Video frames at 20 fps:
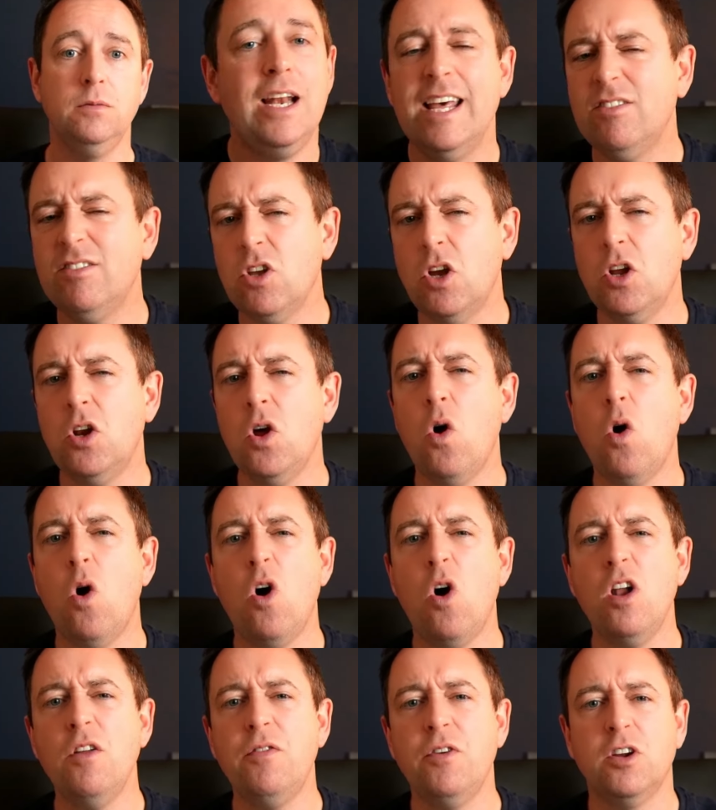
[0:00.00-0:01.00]
List out
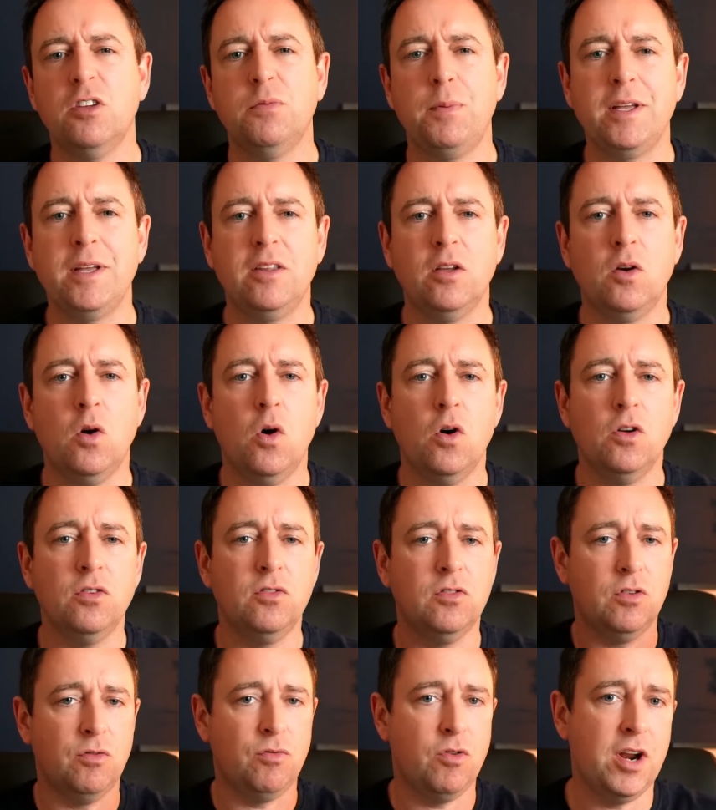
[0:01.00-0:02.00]
all of your expected
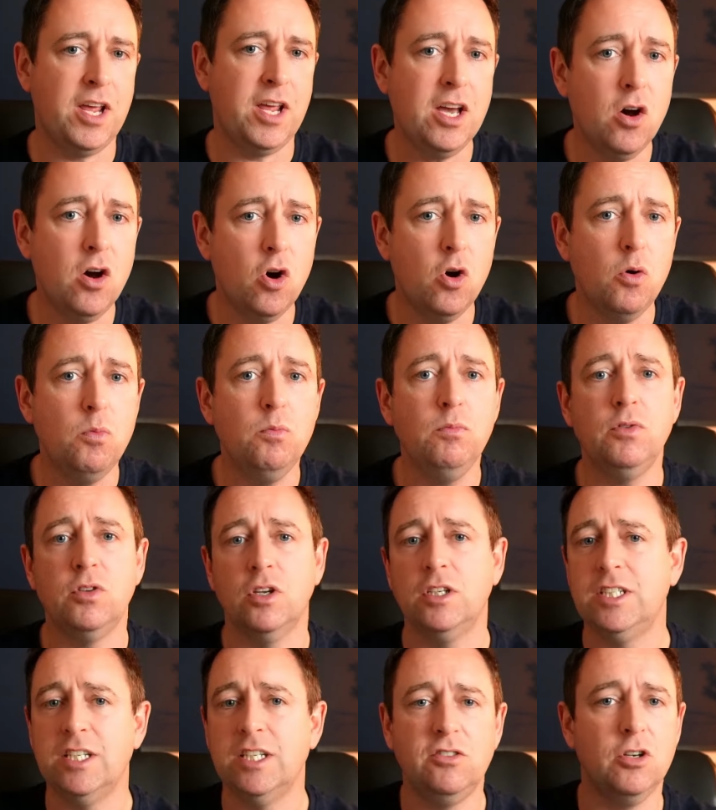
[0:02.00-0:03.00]
costs of running a home,
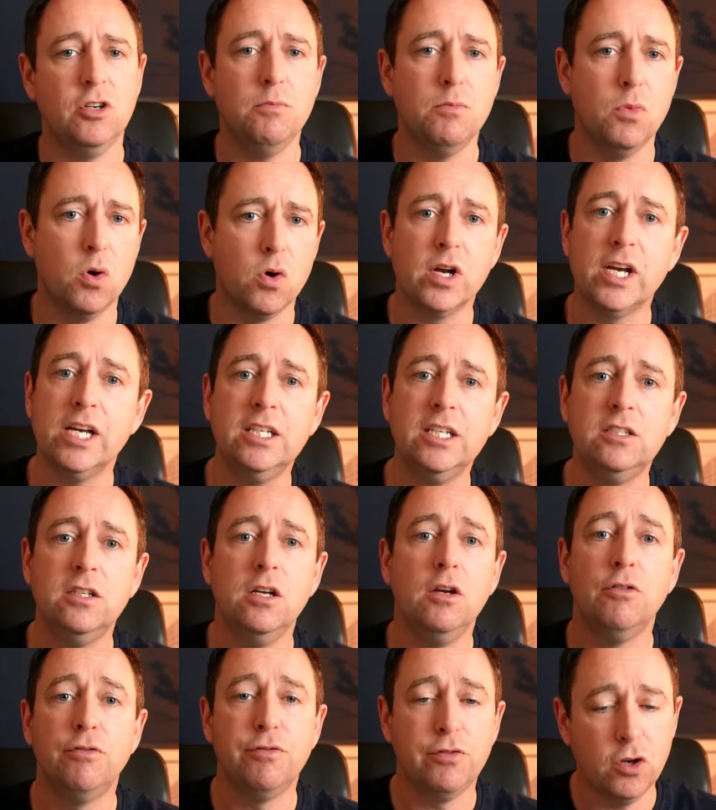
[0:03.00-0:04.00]
such as your
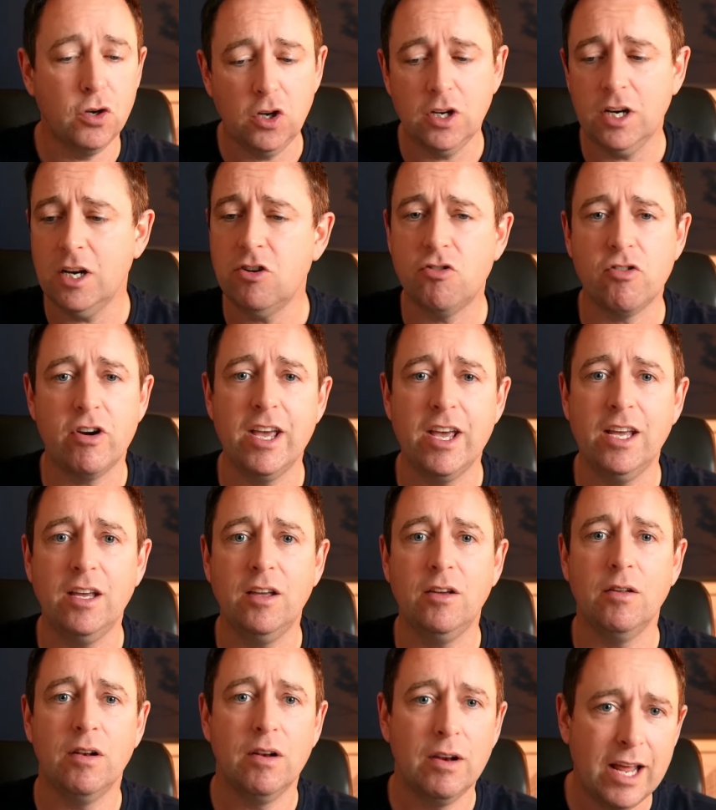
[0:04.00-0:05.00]
mortgage, food and
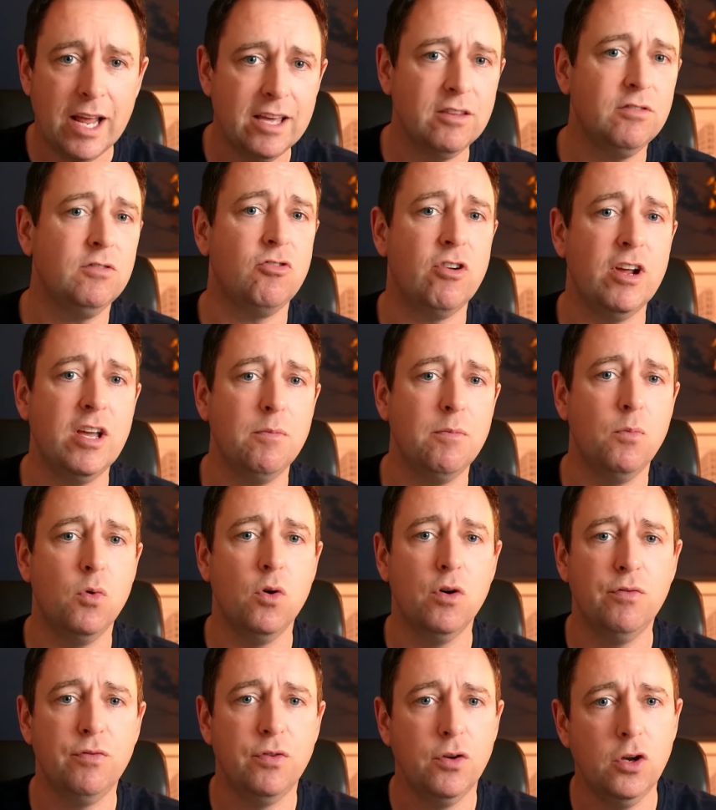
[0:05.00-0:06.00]
drink, less drink,
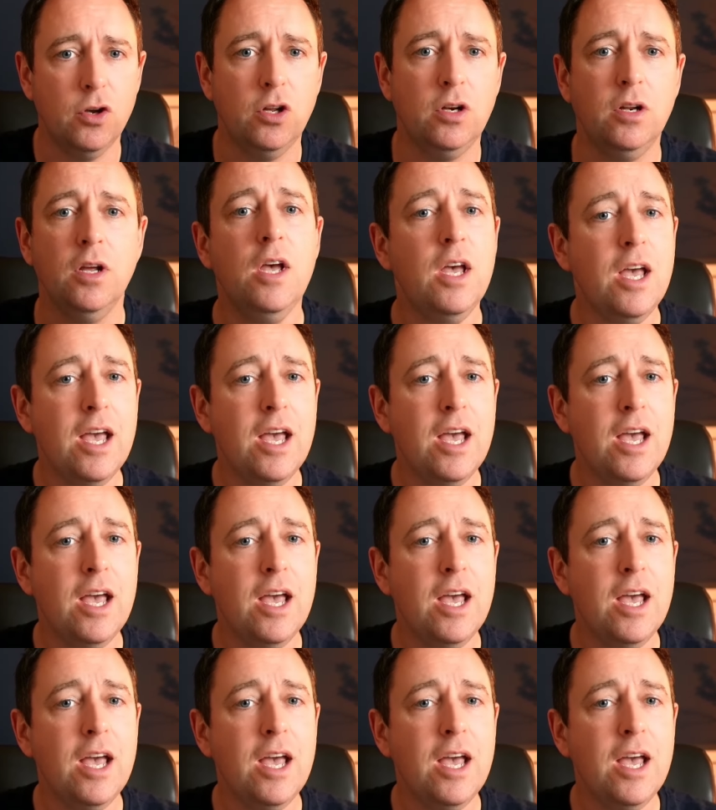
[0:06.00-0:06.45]
more food,